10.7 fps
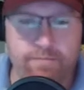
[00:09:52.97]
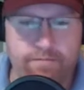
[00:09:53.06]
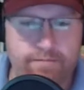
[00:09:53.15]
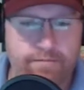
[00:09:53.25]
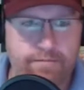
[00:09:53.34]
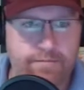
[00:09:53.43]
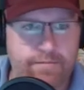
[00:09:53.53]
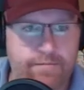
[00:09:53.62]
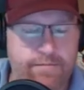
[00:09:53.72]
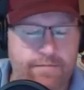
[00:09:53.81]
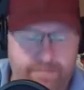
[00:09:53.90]

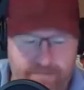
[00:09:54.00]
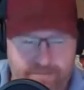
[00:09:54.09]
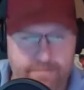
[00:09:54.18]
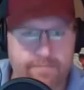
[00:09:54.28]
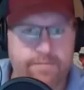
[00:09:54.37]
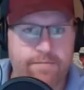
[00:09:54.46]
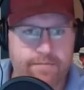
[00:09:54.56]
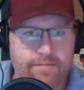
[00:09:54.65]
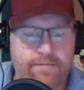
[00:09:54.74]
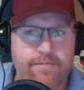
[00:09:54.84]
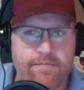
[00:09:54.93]

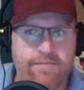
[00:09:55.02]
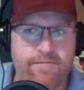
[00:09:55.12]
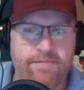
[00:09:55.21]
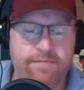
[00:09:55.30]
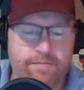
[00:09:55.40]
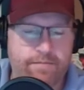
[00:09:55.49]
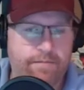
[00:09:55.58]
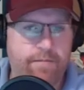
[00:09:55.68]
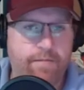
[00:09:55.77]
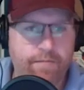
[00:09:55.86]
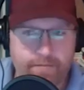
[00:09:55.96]

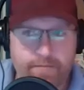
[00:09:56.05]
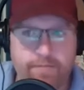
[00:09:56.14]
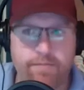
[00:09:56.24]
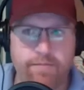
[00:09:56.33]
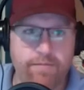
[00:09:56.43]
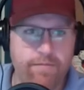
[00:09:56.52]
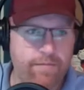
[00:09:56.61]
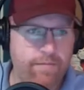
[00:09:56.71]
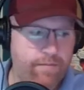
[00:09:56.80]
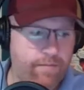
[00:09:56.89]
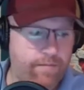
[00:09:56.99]

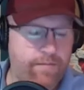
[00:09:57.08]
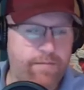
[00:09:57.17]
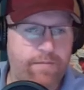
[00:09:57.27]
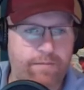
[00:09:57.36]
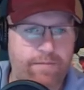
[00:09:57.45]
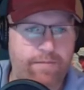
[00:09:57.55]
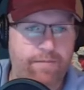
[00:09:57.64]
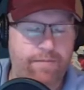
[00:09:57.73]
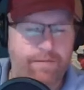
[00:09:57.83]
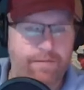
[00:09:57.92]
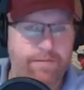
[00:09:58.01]

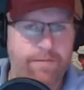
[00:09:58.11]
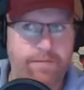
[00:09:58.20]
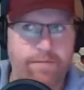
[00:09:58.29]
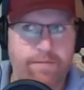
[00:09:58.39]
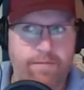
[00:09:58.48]
The person shown says nothing.